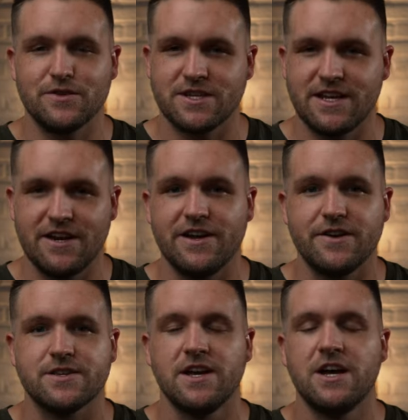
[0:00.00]
those
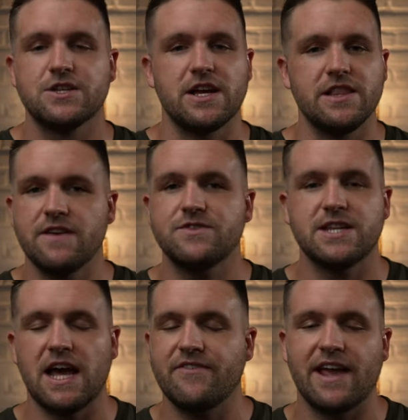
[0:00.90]
scenarios. So I love
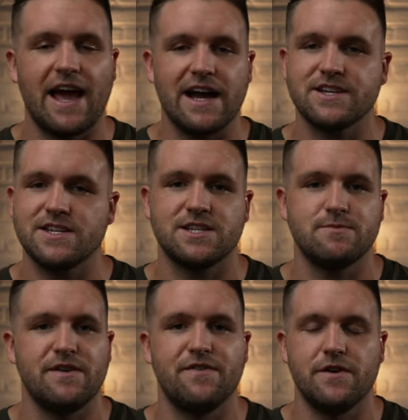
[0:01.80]
just having access to
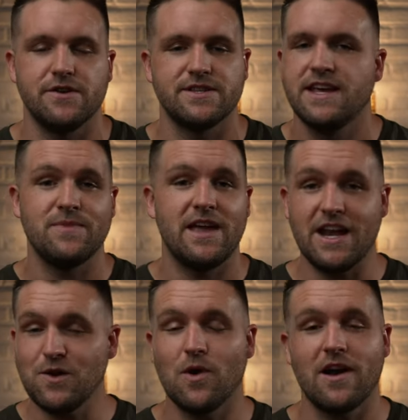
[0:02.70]
my photos
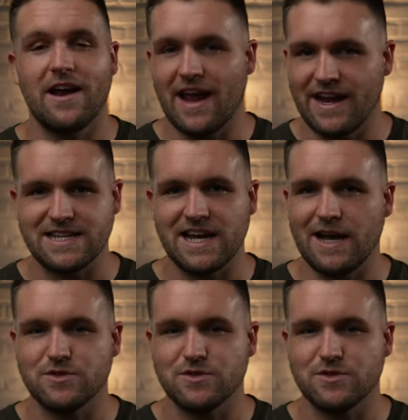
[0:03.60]
anywhere at any time.